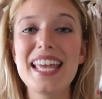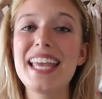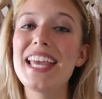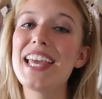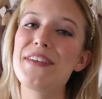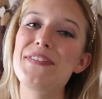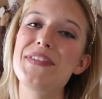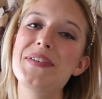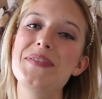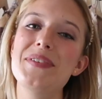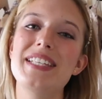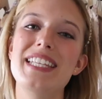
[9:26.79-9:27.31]

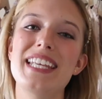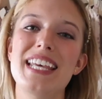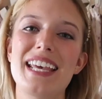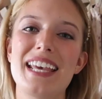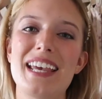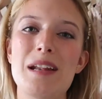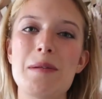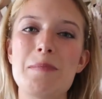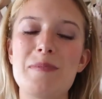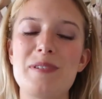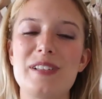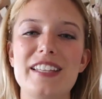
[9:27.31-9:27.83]
If you
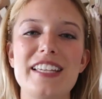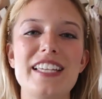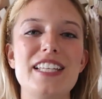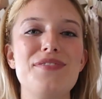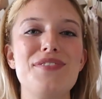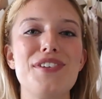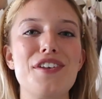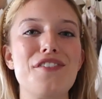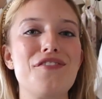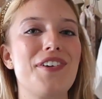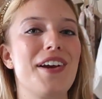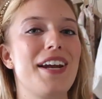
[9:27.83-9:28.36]
did, please
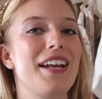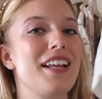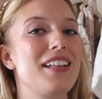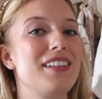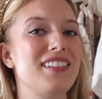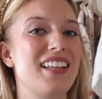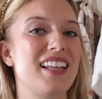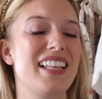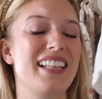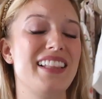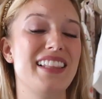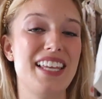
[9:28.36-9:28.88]
feel free
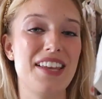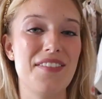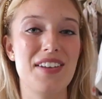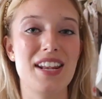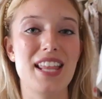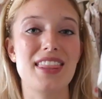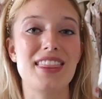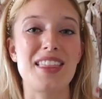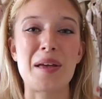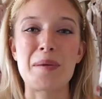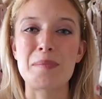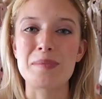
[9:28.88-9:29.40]
to leave it
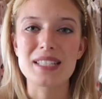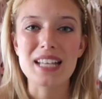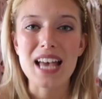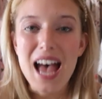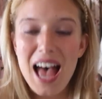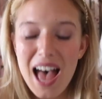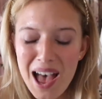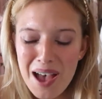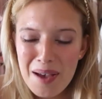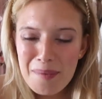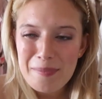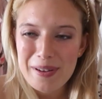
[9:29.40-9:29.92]
a thumbs
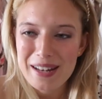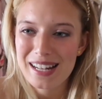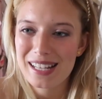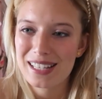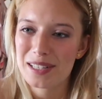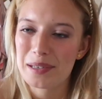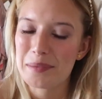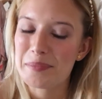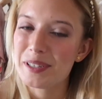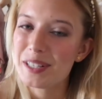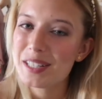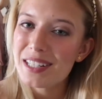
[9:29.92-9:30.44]
up and
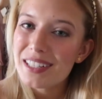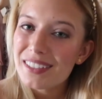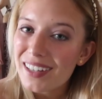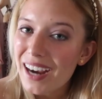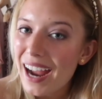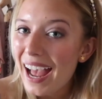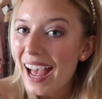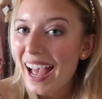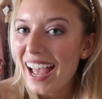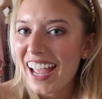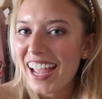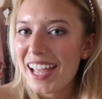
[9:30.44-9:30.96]

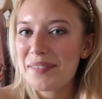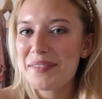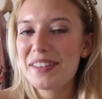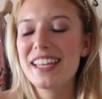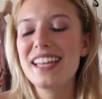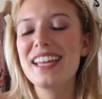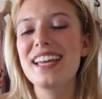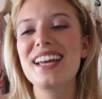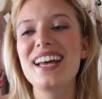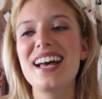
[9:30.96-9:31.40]
subscribe.